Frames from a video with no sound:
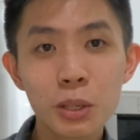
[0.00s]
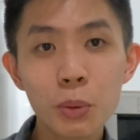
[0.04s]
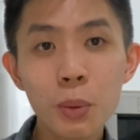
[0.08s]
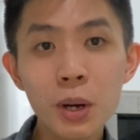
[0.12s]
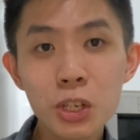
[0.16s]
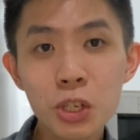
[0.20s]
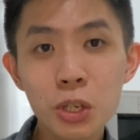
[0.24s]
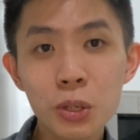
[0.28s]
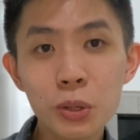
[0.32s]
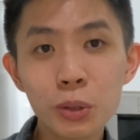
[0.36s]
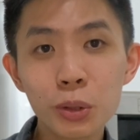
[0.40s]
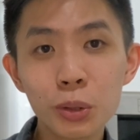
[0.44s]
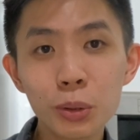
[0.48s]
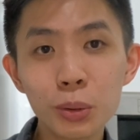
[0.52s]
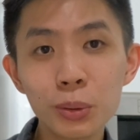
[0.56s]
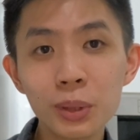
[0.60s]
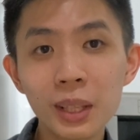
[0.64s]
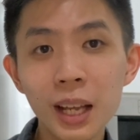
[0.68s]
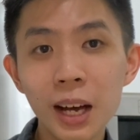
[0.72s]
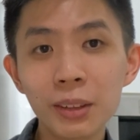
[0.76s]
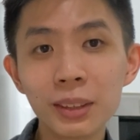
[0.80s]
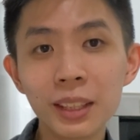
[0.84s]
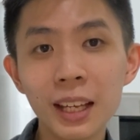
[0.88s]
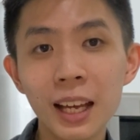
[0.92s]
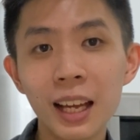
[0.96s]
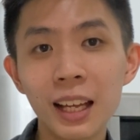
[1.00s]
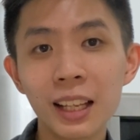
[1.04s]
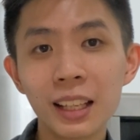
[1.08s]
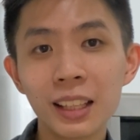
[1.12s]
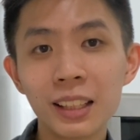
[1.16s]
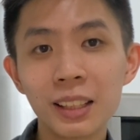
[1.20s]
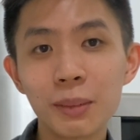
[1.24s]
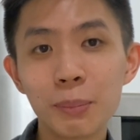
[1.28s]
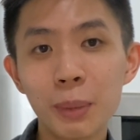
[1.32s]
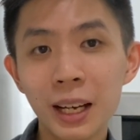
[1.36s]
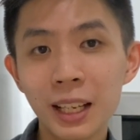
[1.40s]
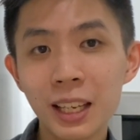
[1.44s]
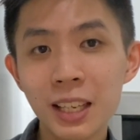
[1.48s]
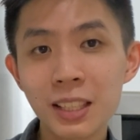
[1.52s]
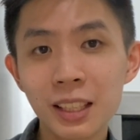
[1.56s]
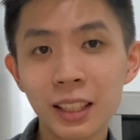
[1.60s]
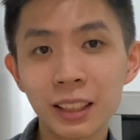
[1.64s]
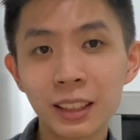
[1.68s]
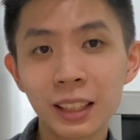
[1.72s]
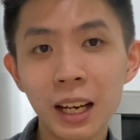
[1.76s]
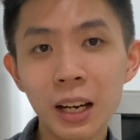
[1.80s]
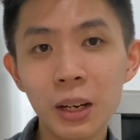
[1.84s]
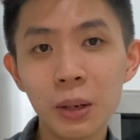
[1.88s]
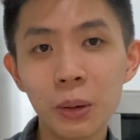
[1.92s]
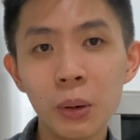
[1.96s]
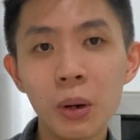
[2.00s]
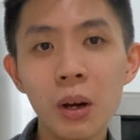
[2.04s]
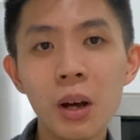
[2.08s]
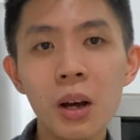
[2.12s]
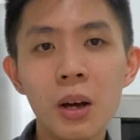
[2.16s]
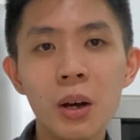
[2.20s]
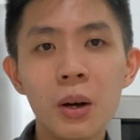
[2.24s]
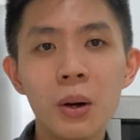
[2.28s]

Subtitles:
what should you do now that markets are down?